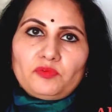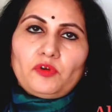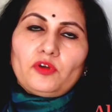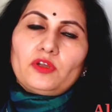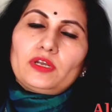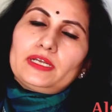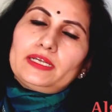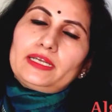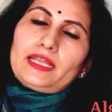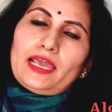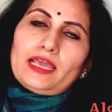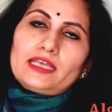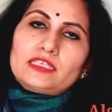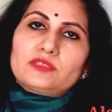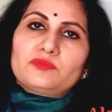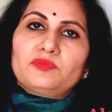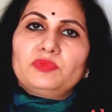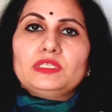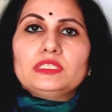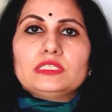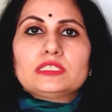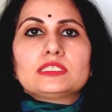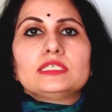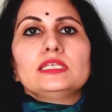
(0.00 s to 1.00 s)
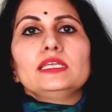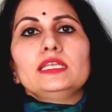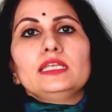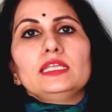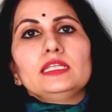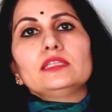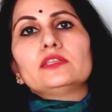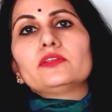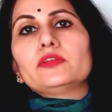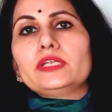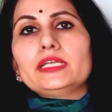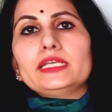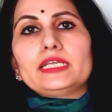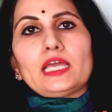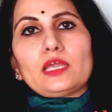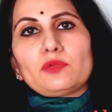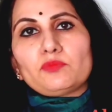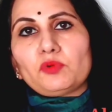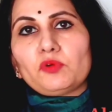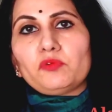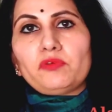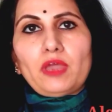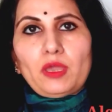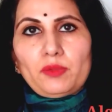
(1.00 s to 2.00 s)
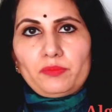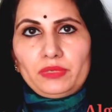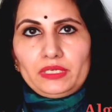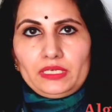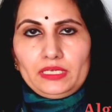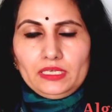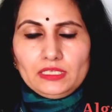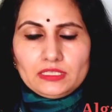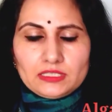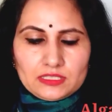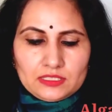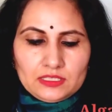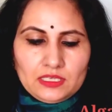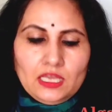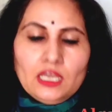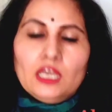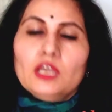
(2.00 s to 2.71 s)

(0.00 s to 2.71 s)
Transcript: or it has been seen in three type of habitats.